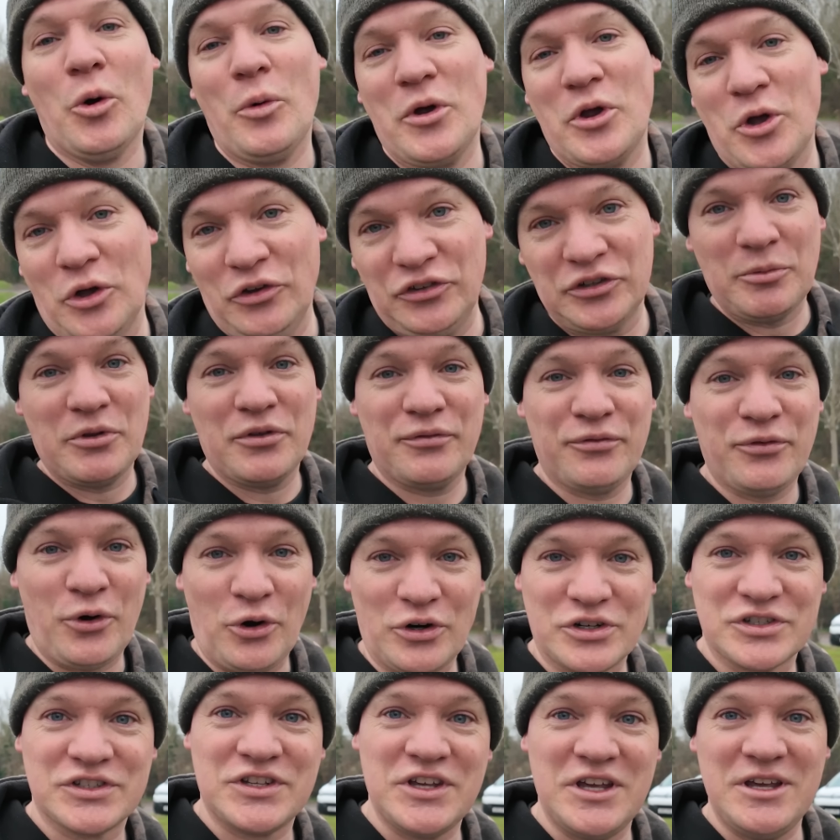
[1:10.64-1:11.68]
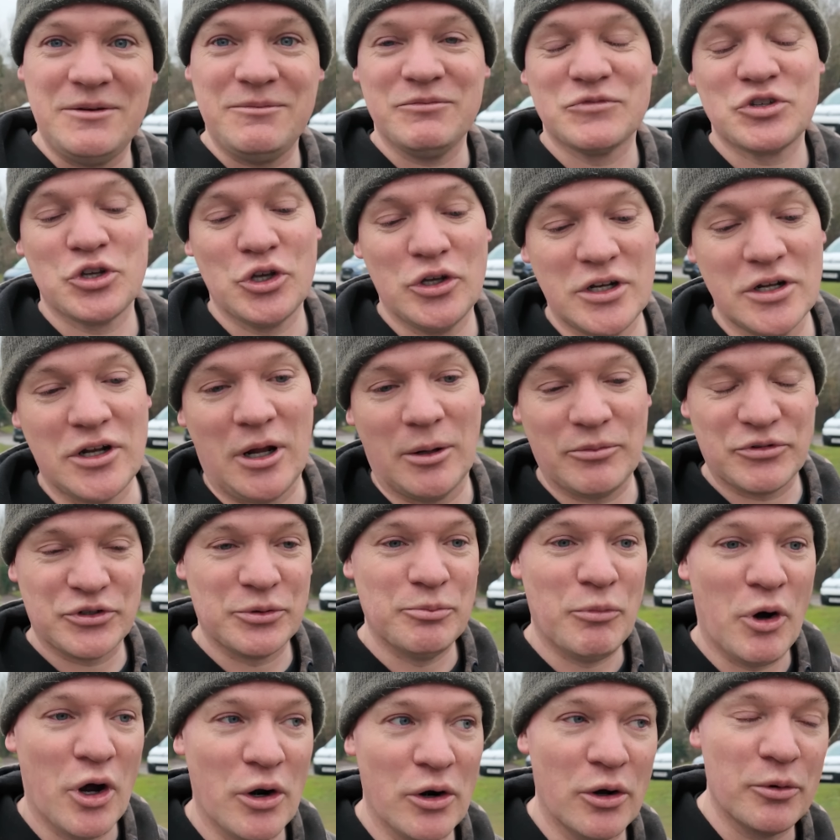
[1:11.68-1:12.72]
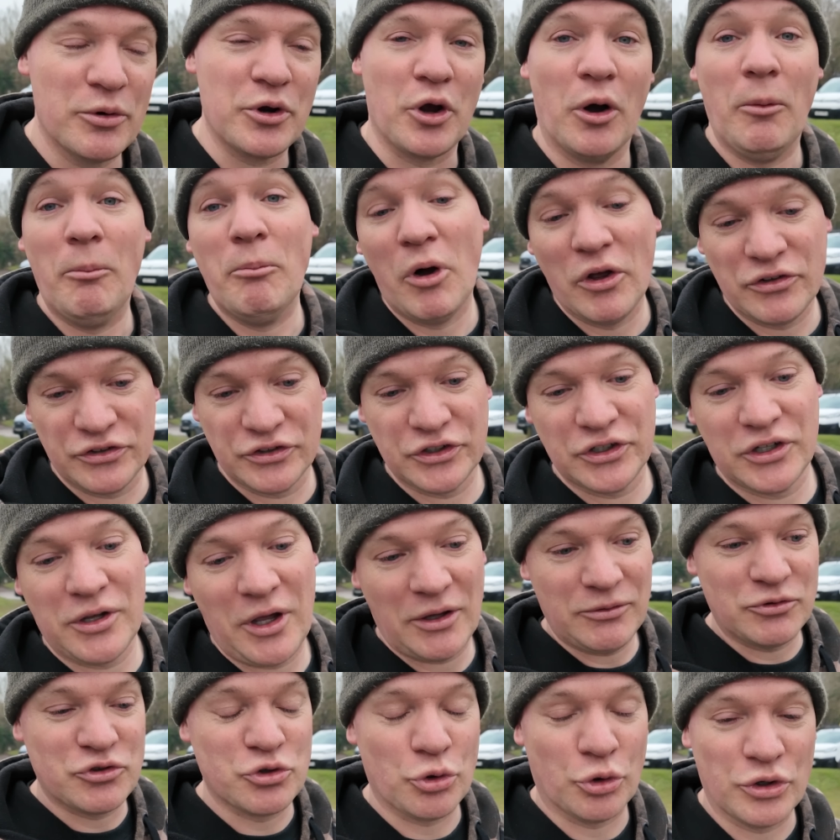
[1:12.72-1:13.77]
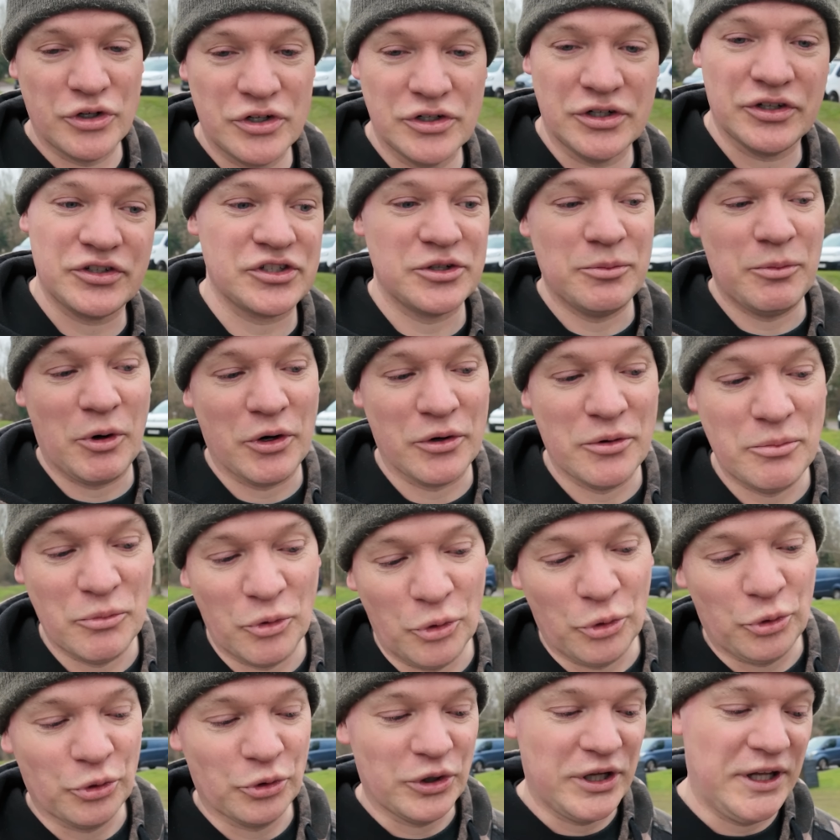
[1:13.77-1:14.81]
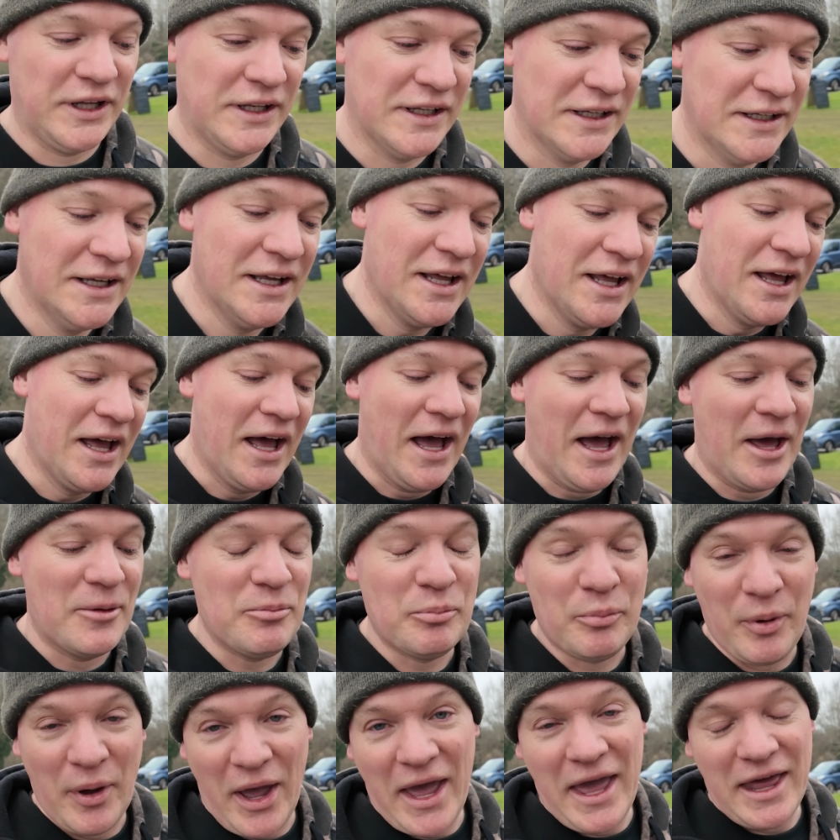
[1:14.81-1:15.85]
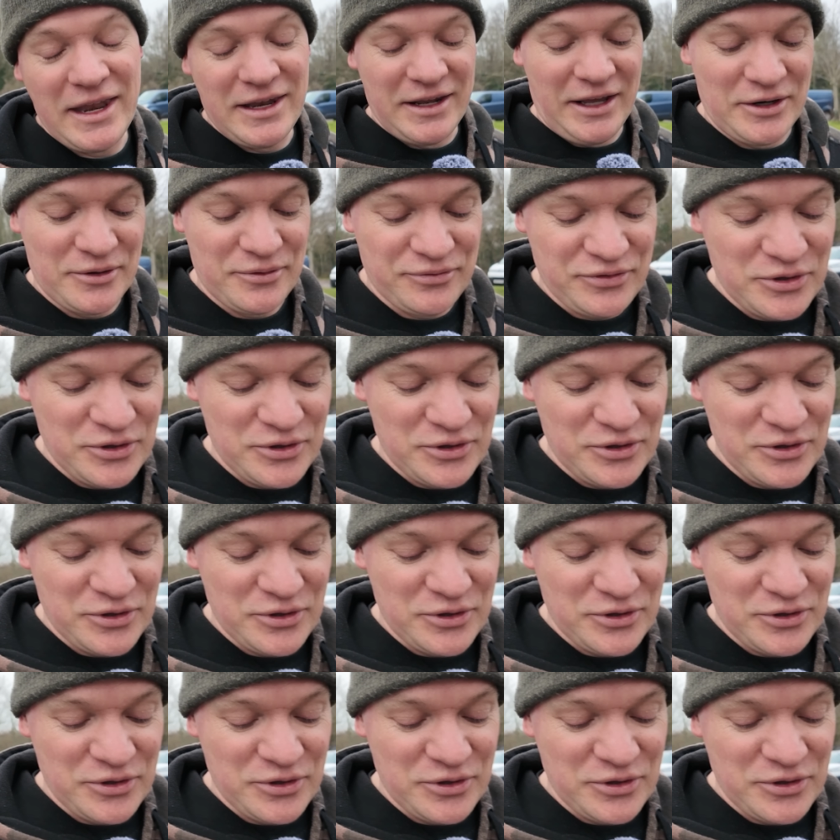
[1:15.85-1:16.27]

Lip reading: we've got some of the Fox team turning up tomorrow. We've got Mozza joining us tomorrow morning, and Ben and a